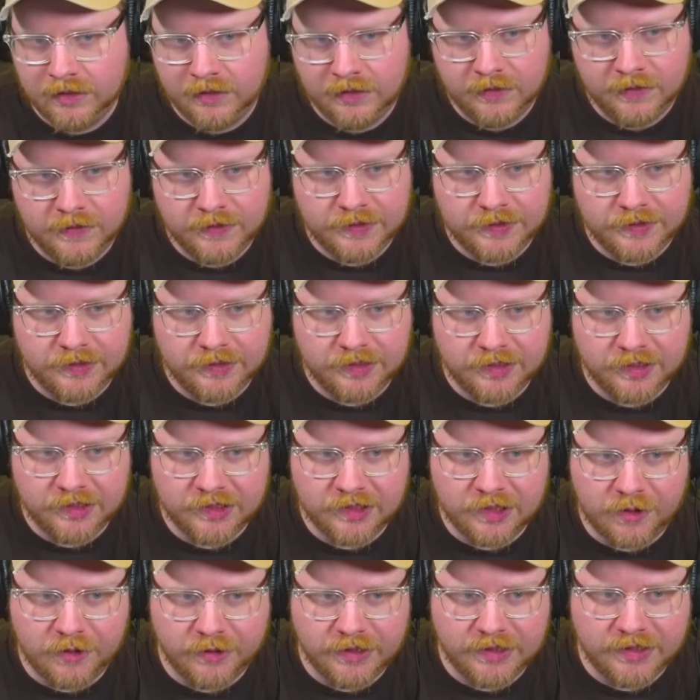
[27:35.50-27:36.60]
Since the
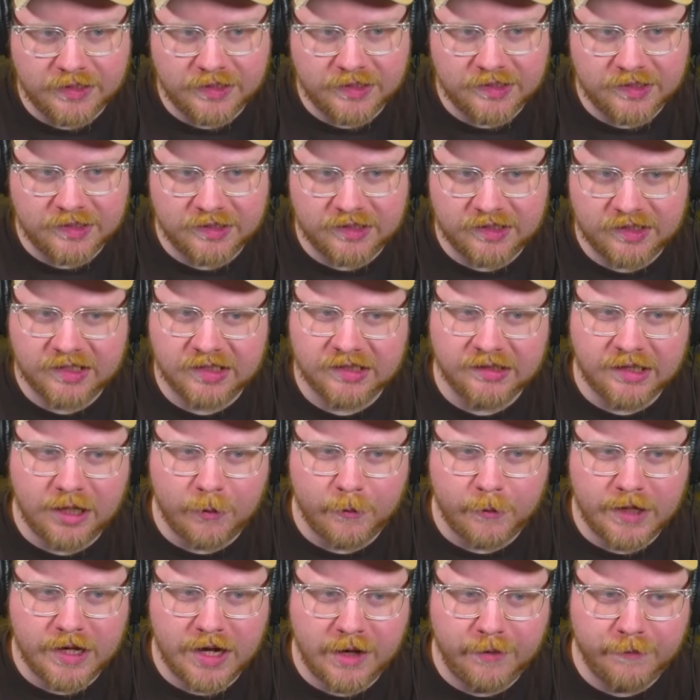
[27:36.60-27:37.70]
song is
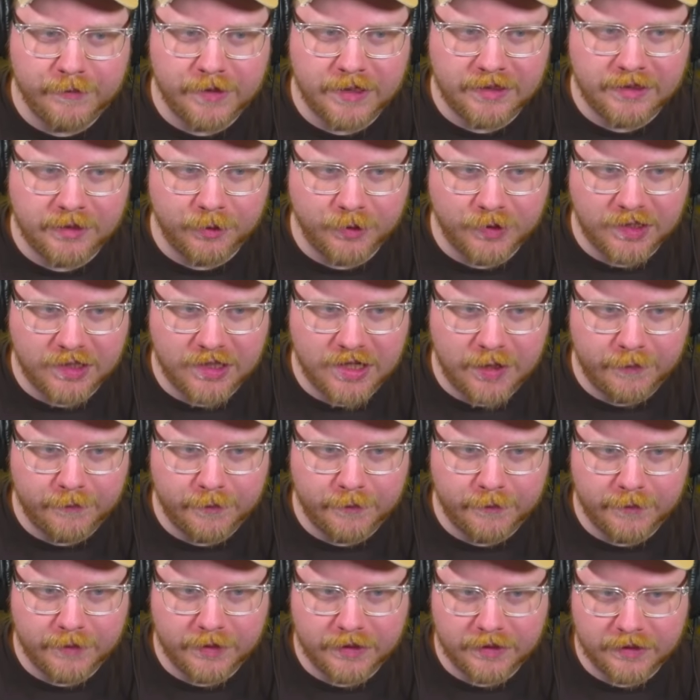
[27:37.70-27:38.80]
slow enough that there's enough
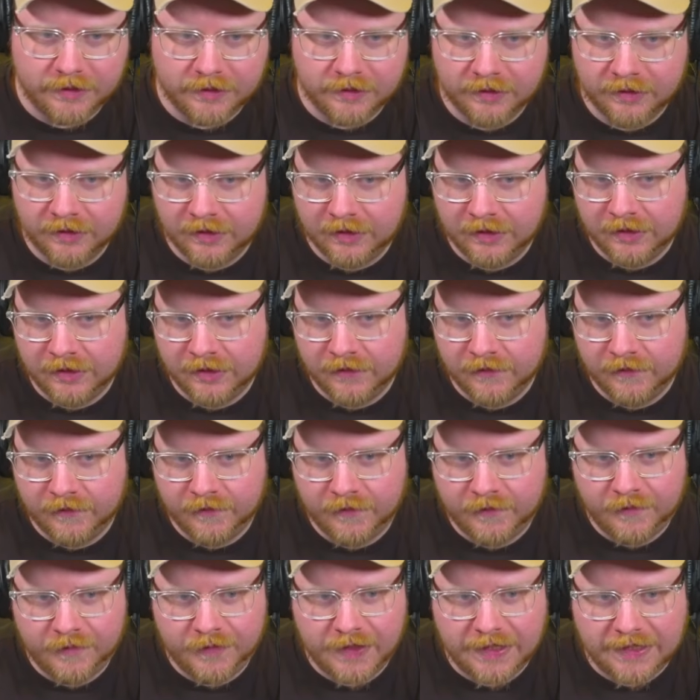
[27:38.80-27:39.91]
of a
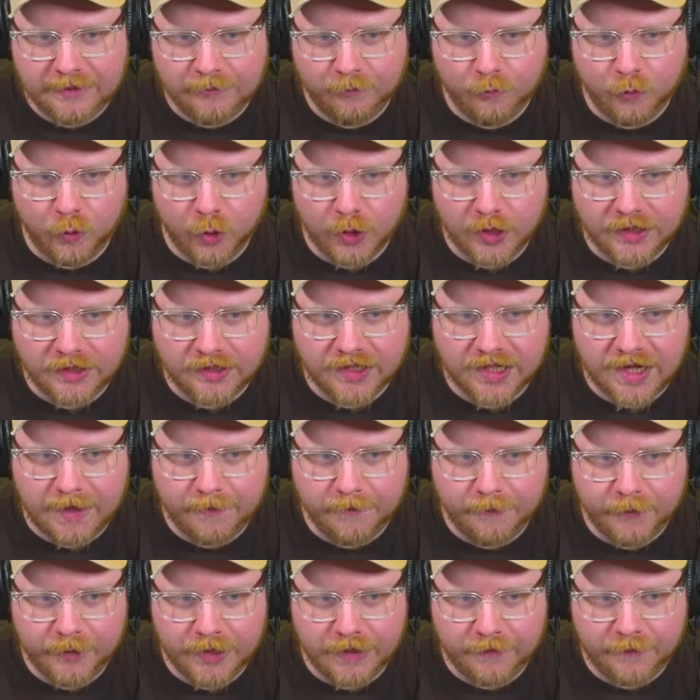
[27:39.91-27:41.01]
warning
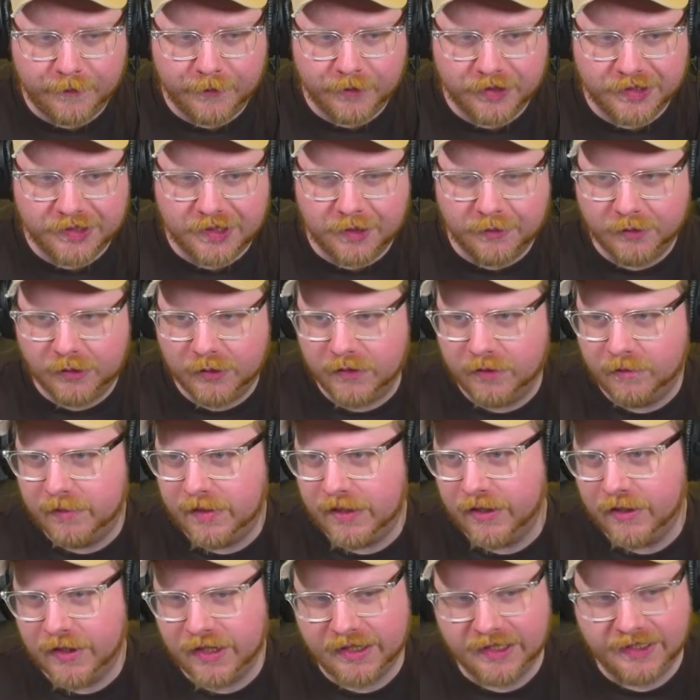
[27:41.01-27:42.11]
time for that first note to
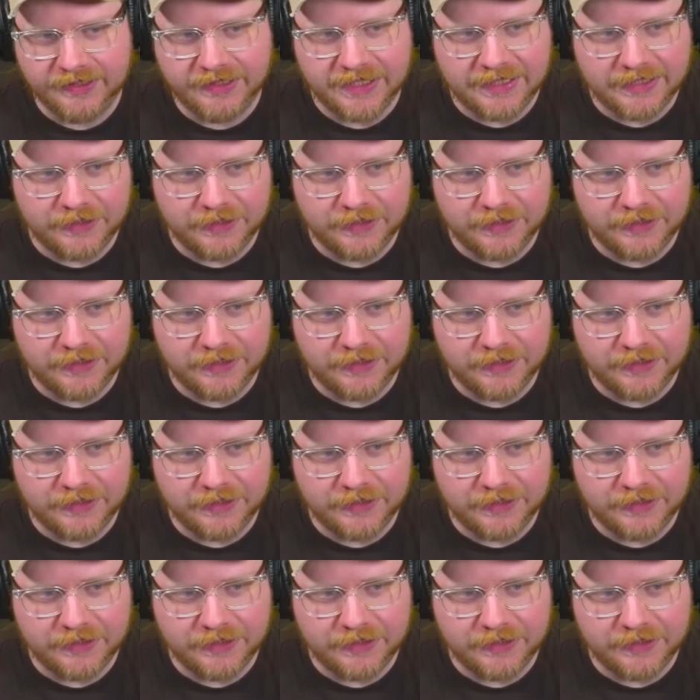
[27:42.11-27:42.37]
appear, I think that's